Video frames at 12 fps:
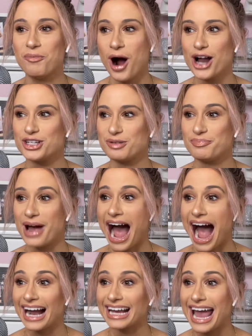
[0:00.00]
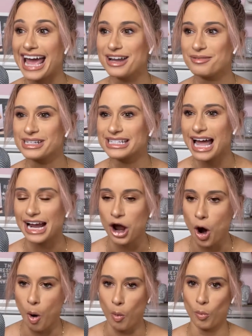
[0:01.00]
watch it back, and it was like
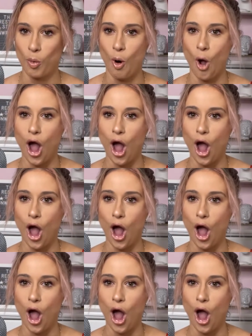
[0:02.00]
Dory